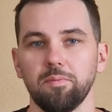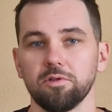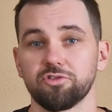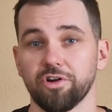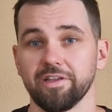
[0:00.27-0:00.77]

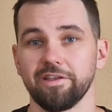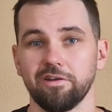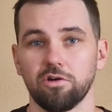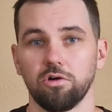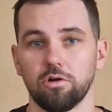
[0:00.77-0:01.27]
people train their
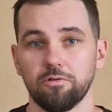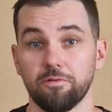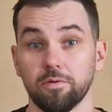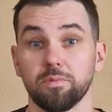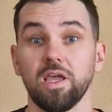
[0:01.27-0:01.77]
core
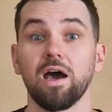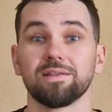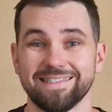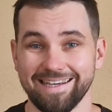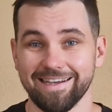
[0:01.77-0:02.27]
from the
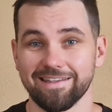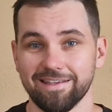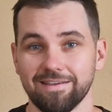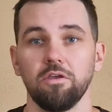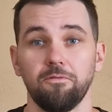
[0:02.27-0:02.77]
outside.
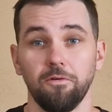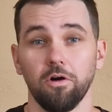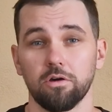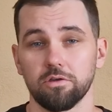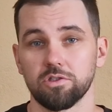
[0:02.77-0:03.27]
They
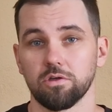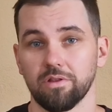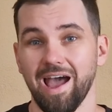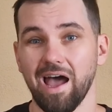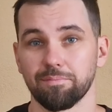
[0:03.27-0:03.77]
focus
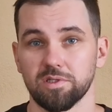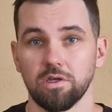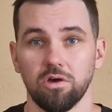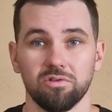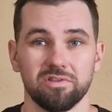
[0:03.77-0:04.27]
on
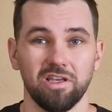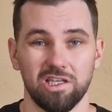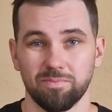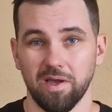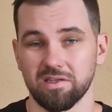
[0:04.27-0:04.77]
abs, on
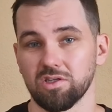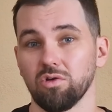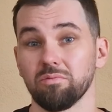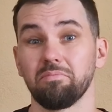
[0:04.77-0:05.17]
six-packs, on